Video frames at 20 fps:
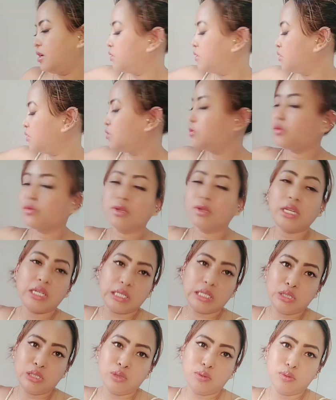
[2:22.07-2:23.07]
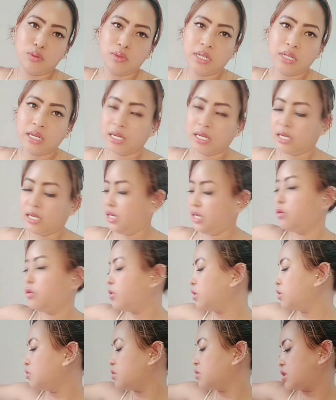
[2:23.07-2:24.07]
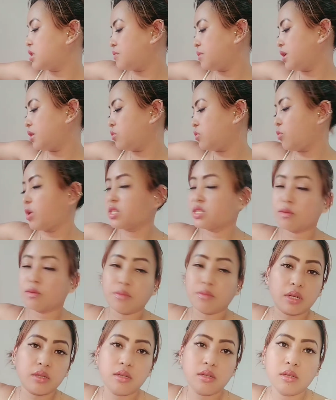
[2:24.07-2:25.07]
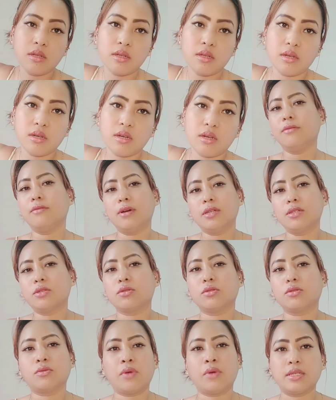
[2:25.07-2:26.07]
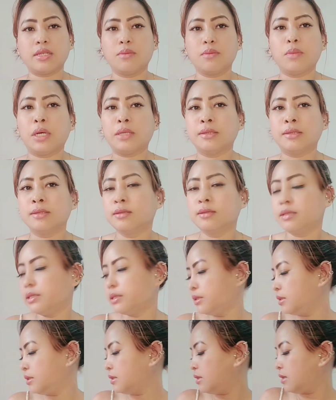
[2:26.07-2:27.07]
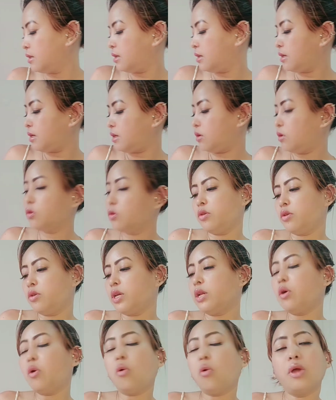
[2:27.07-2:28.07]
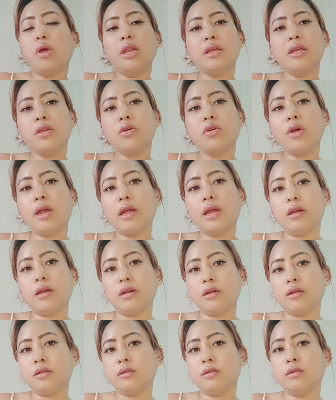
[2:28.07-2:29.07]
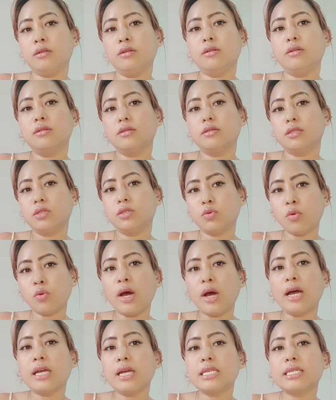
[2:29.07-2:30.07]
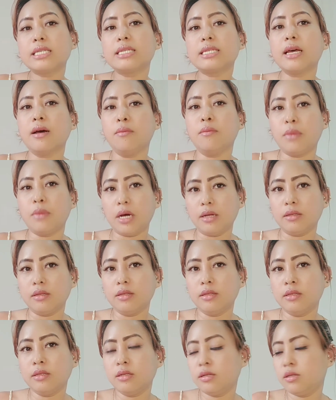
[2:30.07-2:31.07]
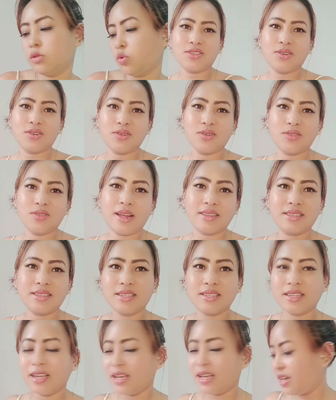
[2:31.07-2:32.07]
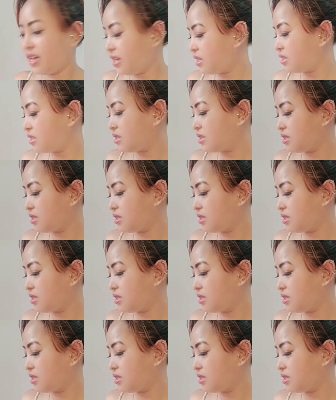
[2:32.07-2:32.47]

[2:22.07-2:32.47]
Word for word: You don't need to. You can do spa twice a month, once or twice a month. You can oiling your hair twice a month. So that's it.